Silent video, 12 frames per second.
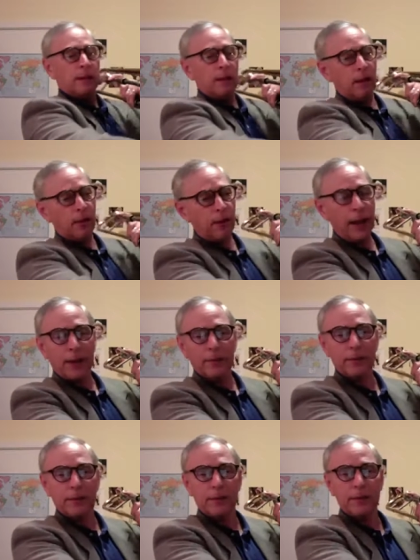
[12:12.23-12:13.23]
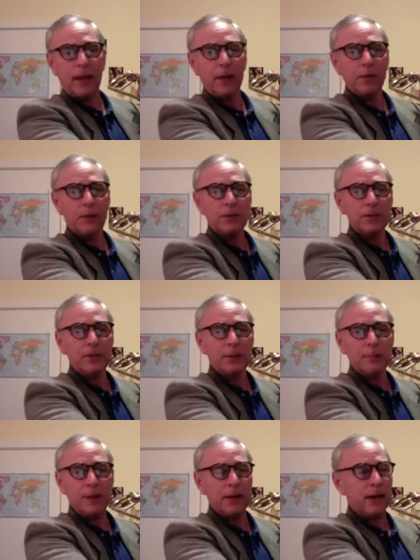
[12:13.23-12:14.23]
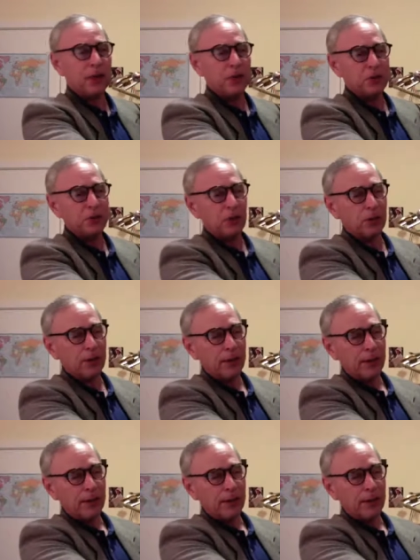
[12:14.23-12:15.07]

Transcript: All right, that was a B natural.